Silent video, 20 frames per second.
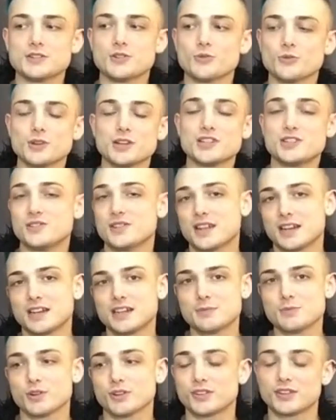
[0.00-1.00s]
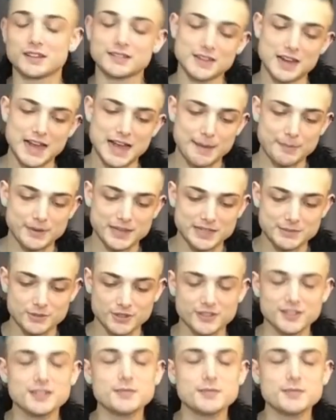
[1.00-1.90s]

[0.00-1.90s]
I don't want to do that anymore. So that's not happening anymore.